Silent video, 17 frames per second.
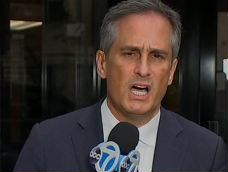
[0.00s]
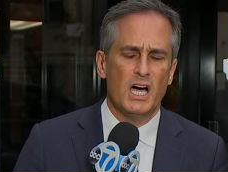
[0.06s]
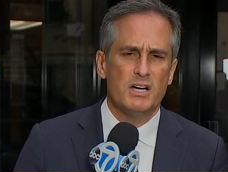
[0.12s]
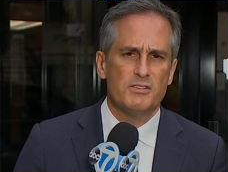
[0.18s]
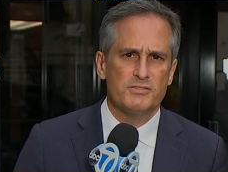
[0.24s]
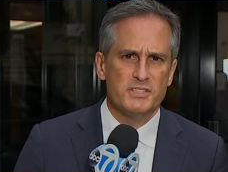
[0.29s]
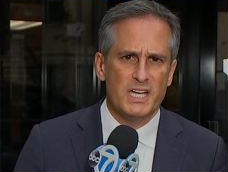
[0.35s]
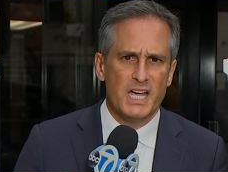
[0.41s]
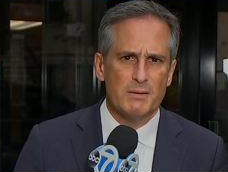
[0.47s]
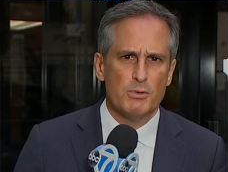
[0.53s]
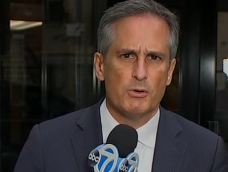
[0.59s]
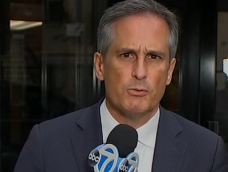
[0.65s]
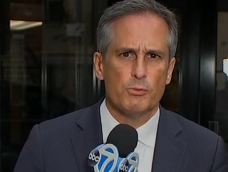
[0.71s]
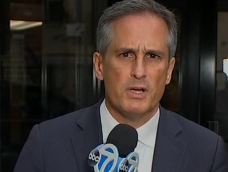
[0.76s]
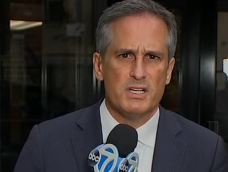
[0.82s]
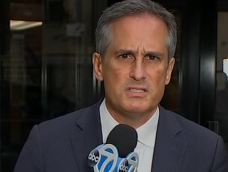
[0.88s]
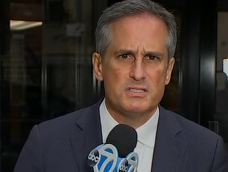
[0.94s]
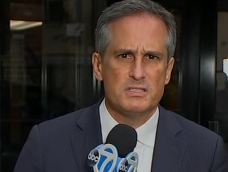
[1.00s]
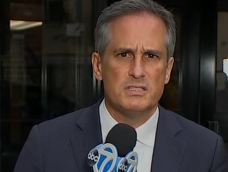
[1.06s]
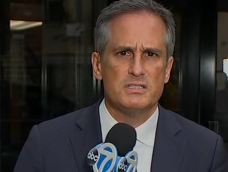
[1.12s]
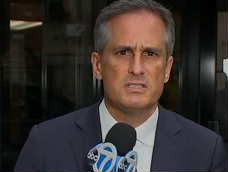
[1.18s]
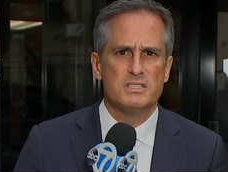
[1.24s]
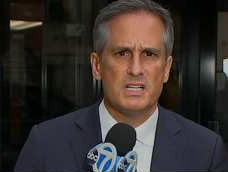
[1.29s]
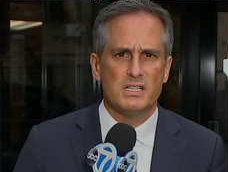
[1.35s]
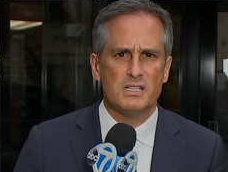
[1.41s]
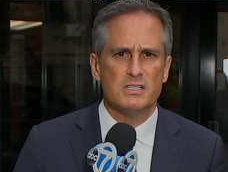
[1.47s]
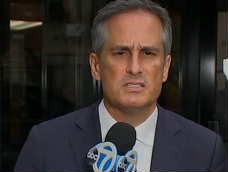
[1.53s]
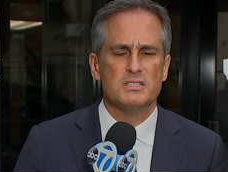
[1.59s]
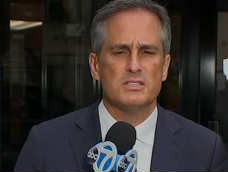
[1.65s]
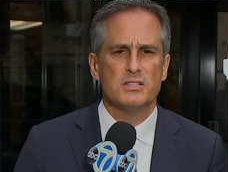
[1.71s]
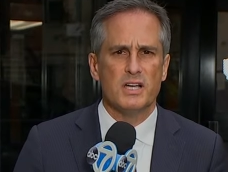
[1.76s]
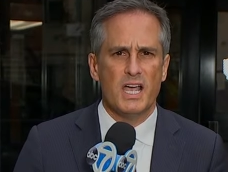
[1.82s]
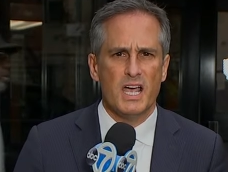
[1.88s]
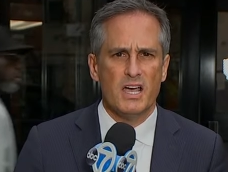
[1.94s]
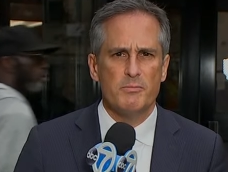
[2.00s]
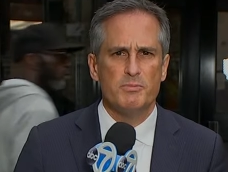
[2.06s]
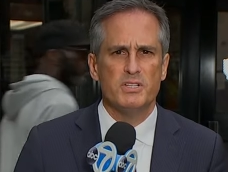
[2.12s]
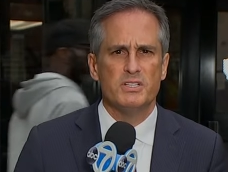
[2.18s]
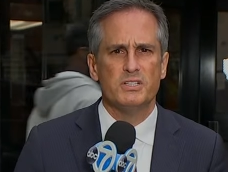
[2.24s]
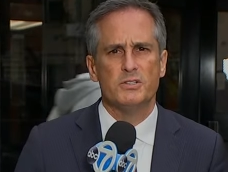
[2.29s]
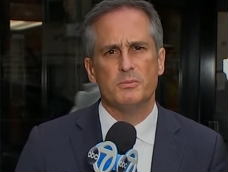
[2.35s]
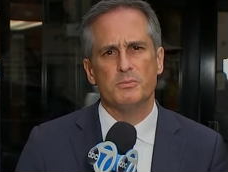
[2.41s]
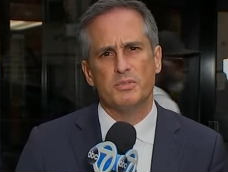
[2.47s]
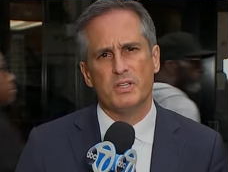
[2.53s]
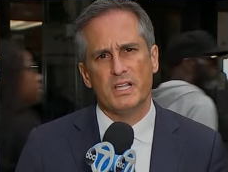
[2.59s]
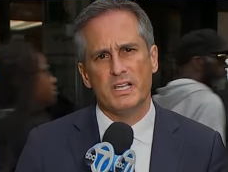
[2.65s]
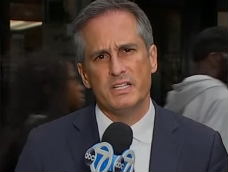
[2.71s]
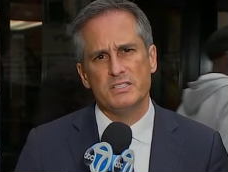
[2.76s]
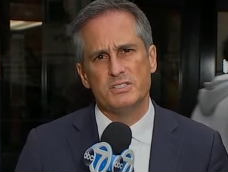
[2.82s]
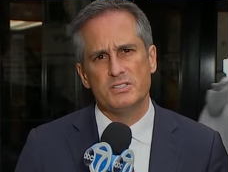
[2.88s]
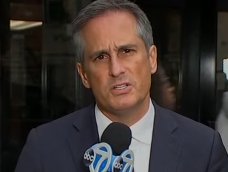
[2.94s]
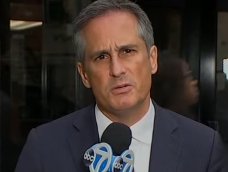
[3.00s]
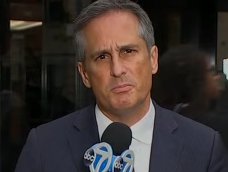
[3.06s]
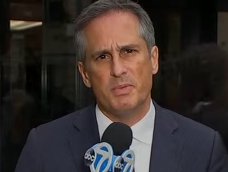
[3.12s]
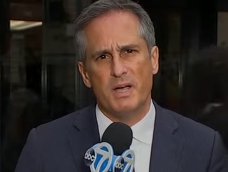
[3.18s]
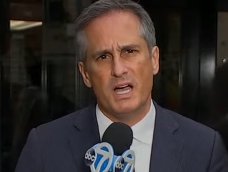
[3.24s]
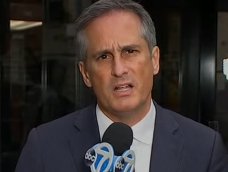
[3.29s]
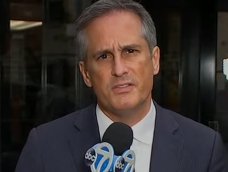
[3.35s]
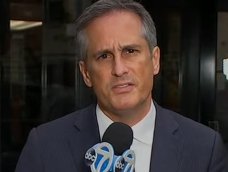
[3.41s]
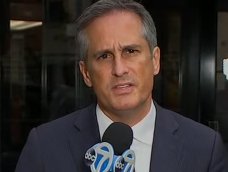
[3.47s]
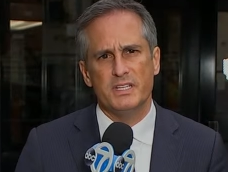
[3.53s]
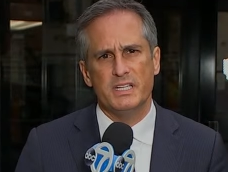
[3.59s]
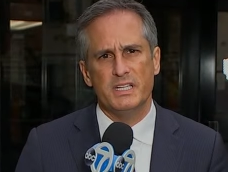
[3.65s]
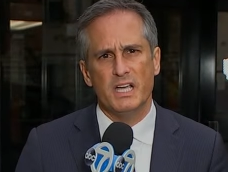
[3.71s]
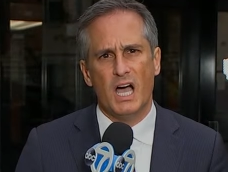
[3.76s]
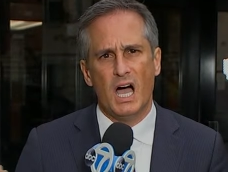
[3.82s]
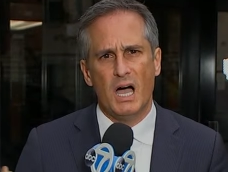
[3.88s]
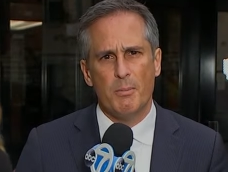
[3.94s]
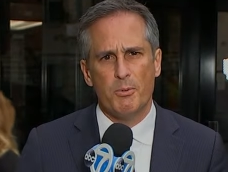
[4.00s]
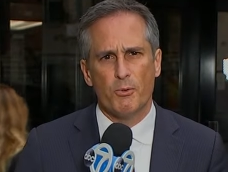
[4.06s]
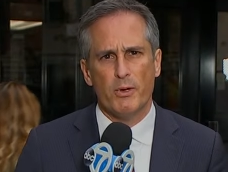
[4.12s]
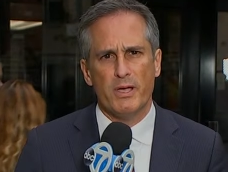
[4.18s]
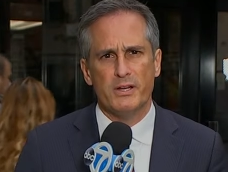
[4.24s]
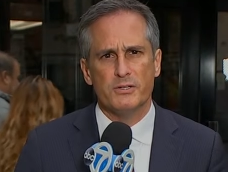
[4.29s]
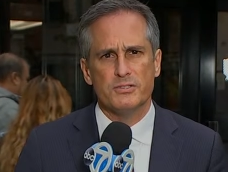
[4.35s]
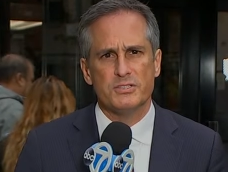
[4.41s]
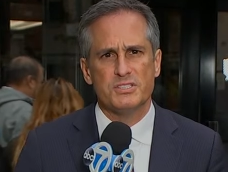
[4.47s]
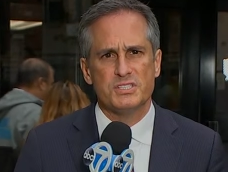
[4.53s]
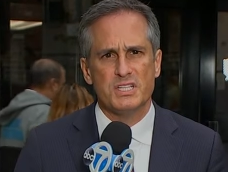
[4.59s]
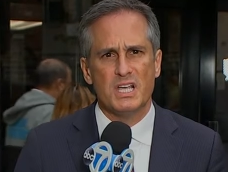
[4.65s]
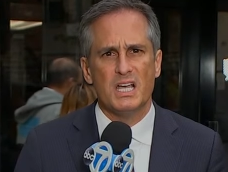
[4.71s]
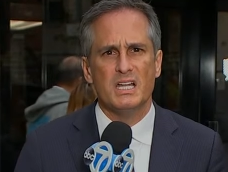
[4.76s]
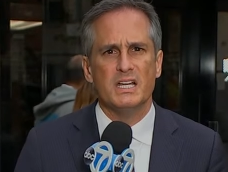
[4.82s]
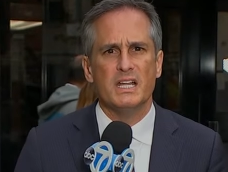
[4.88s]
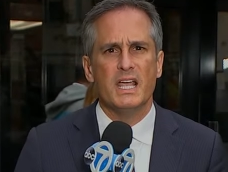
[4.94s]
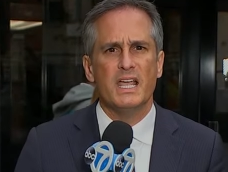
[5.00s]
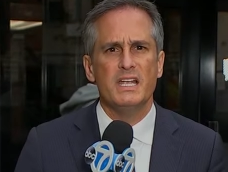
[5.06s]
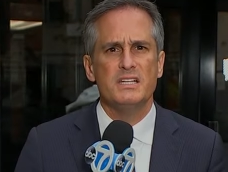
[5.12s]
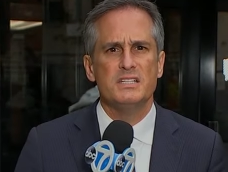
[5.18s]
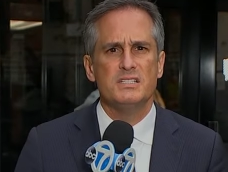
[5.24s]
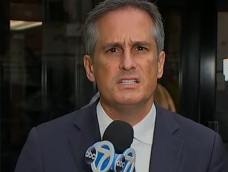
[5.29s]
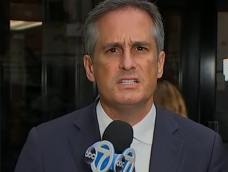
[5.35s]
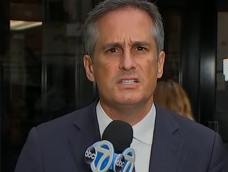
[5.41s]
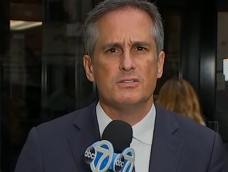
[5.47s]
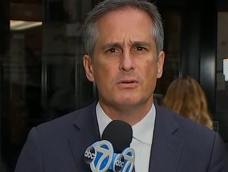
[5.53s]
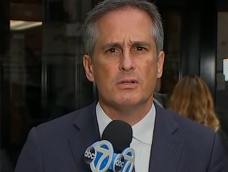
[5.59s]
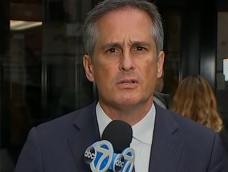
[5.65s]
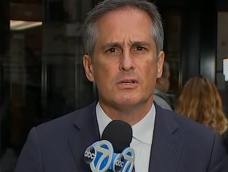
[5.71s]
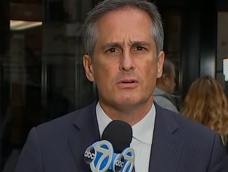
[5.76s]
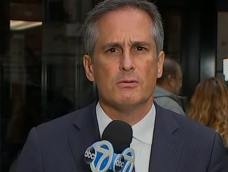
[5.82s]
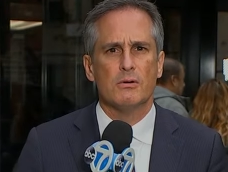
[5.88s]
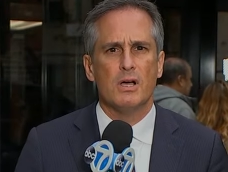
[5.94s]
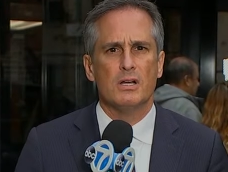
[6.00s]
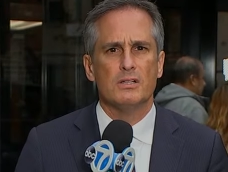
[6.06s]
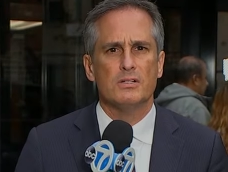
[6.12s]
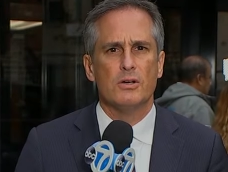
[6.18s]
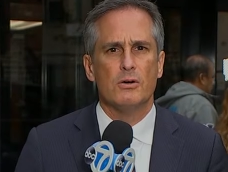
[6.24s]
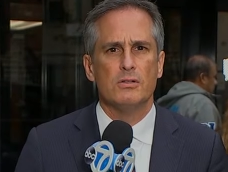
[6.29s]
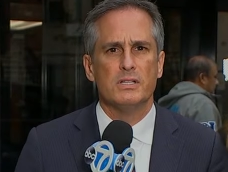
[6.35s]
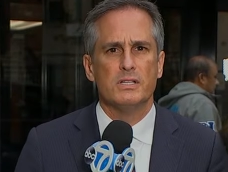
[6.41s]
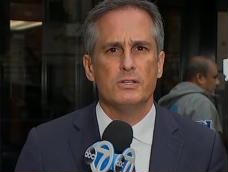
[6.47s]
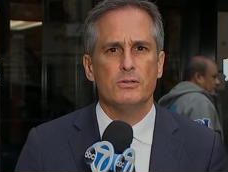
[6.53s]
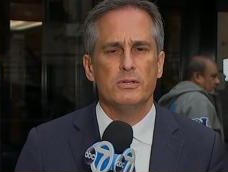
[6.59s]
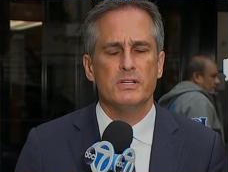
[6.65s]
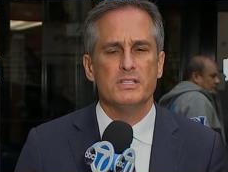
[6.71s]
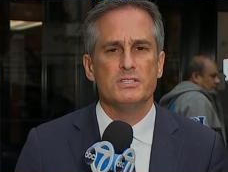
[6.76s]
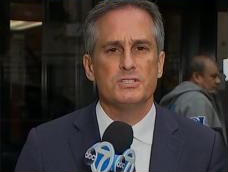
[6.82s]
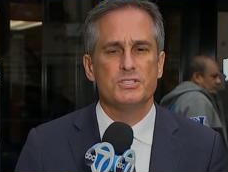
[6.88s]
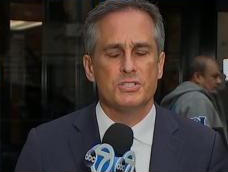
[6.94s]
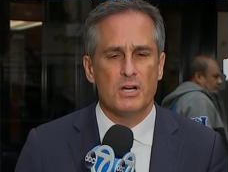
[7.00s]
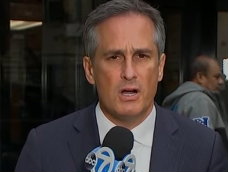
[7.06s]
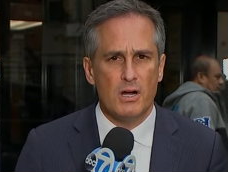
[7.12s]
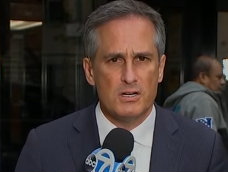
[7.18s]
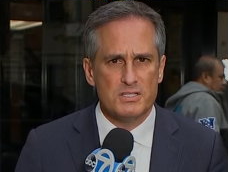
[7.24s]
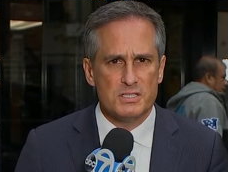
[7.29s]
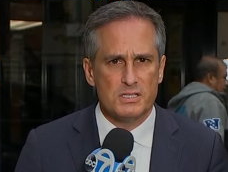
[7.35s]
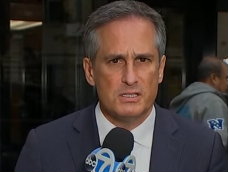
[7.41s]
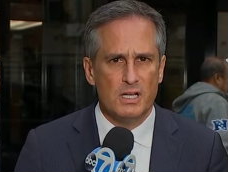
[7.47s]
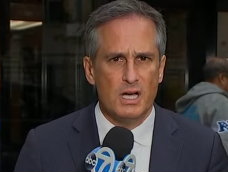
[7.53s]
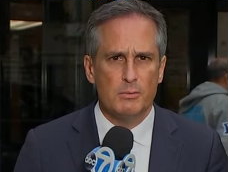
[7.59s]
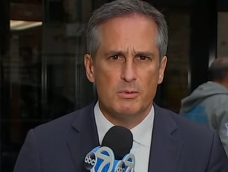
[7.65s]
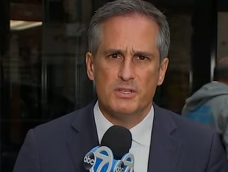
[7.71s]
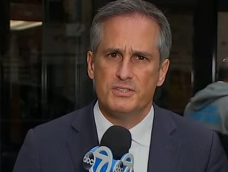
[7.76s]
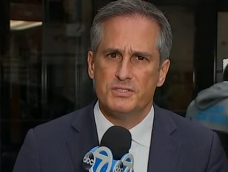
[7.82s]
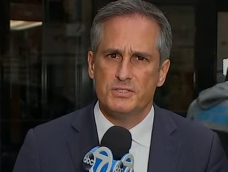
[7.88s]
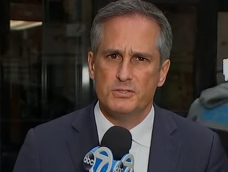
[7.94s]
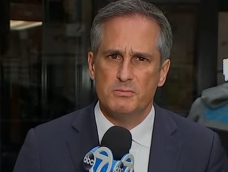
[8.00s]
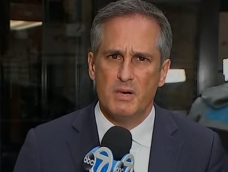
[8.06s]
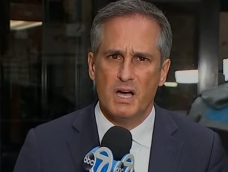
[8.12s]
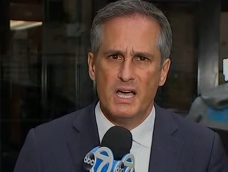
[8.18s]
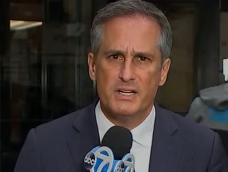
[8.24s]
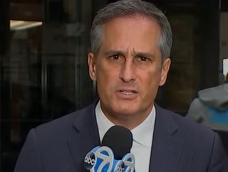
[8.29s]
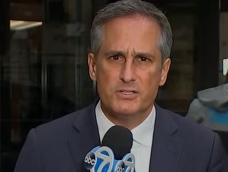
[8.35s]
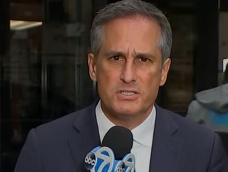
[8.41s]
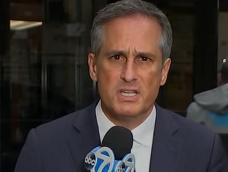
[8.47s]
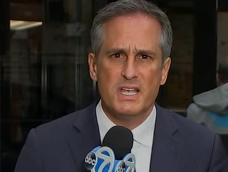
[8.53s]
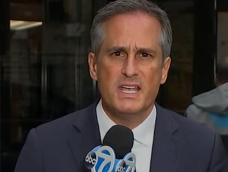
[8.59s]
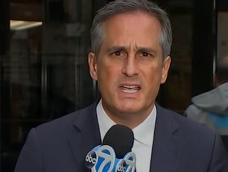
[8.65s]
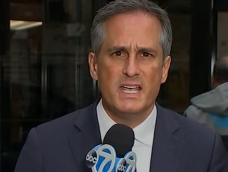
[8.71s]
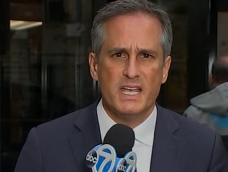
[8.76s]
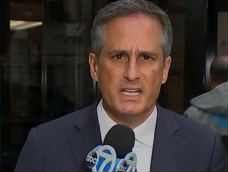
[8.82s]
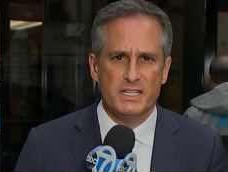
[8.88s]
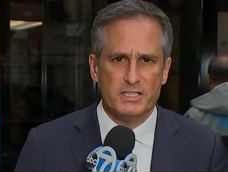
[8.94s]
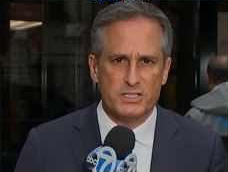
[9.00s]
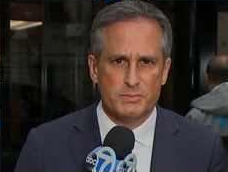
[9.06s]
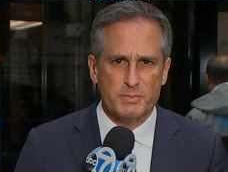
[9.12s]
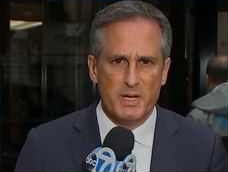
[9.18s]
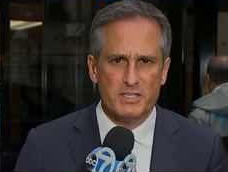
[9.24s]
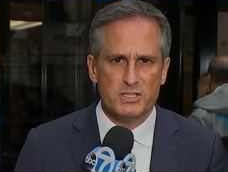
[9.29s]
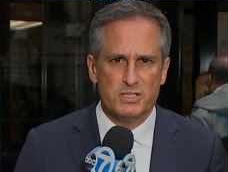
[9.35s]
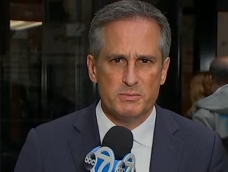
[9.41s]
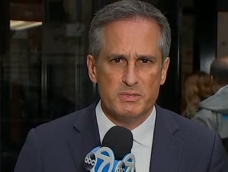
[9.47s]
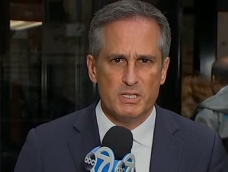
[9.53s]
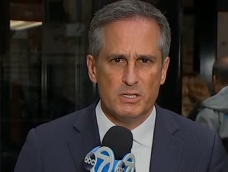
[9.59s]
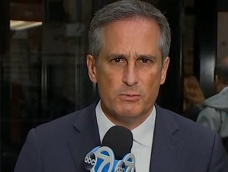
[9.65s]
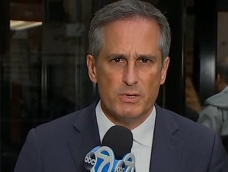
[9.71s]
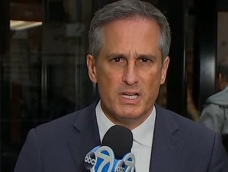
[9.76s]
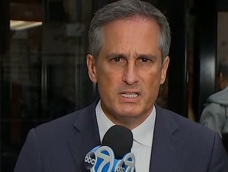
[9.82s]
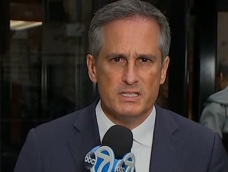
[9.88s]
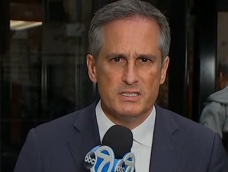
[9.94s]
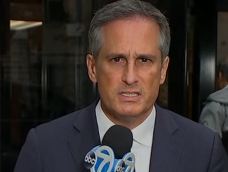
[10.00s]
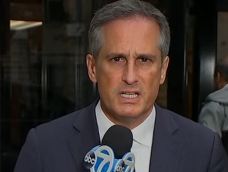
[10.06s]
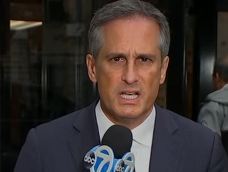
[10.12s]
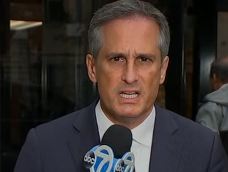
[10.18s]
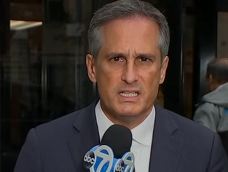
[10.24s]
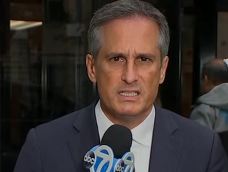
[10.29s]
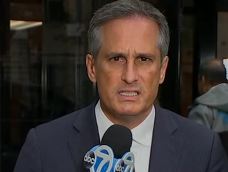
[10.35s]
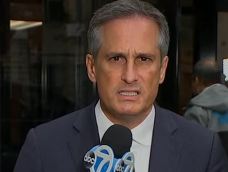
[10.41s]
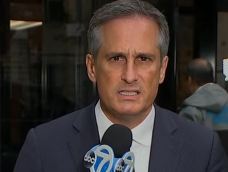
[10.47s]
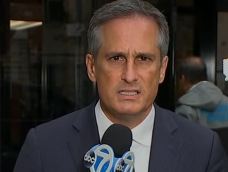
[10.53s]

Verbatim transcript: Off camera, residents tell us there have been complaints about the operator's son, 18 year old Karan Coley, who is charged along with two minors and expected to be arraigned tonight.